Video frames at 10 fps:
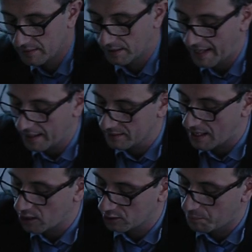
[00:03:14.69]
the
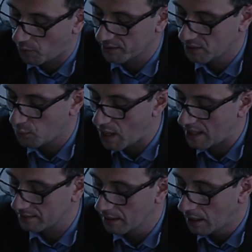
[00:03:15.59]
handout point
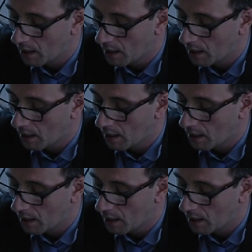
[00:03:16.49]
1,